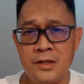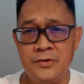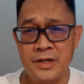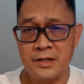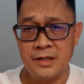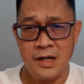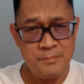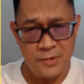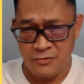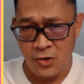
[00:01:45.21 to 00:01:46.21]
with a
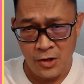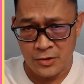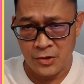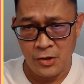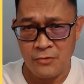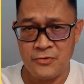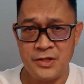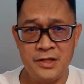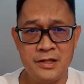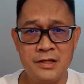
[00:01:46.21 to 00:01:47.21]
cup of hot coffee,